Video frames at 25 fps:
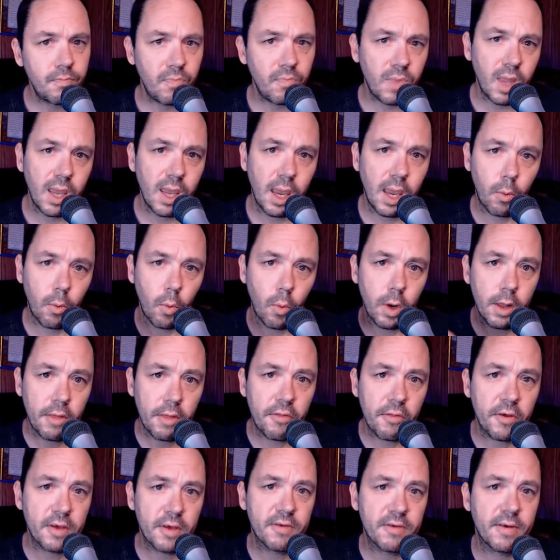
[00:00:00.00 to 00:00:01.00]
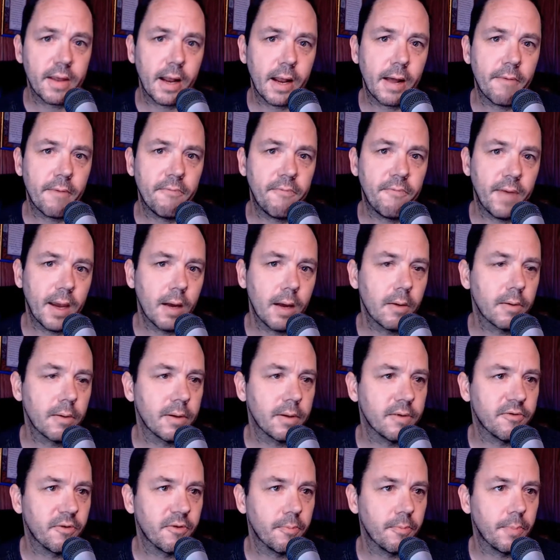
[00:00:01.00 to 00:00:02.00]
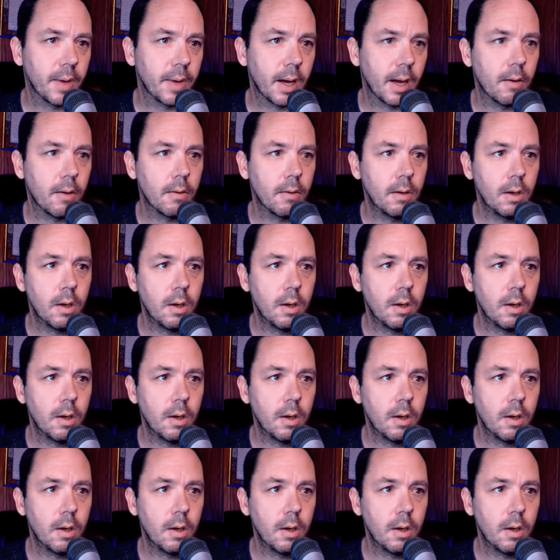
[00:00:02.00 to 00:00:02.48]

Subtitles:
and one of the things that I found is about